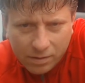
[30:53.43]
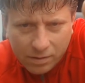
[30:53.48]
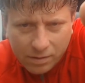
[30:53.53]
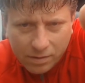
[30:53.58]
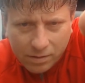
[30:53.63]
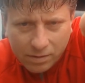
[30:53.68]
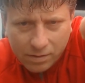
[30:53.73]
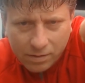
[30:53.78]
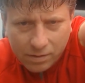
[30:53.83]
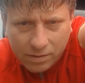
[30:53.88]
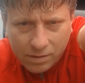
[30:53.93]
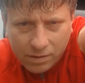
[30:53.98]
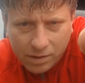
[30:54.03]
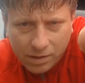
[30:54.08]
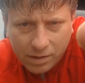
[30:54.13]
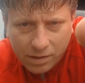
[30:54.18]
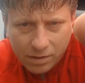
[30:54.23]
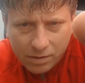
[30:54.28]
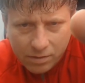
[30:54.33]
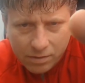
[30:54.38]
You see
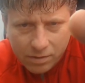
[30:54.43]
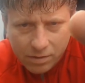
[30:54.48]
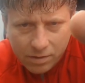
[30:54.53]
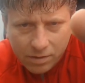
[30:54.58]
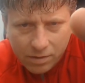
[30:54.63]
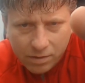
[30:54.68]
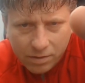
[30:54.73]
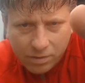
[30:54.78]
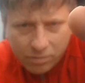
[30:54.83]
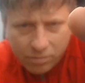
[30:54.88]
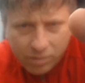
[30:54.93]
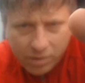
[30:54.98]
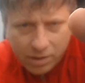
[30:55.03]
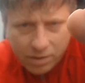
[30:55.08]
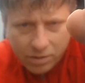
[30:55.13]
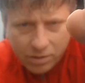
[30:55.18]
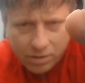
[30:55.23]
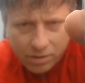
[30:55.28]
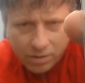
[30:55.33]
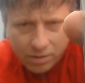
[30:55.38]
those
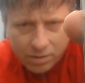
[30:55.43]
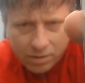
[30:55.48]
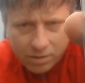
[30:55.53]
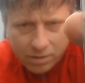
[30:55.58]
screenshots?